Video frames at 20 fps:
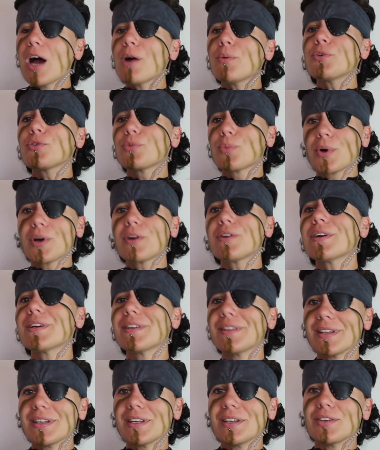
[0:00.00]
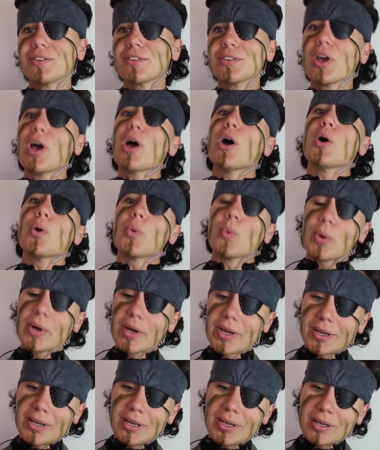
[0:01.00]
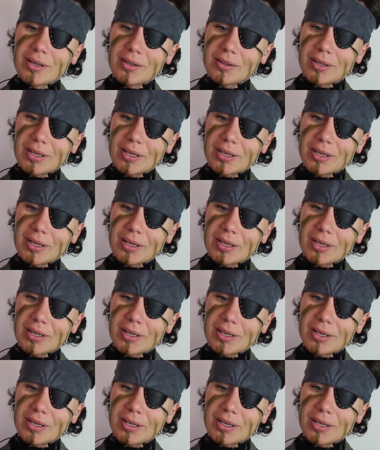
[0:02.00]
I was wearing these when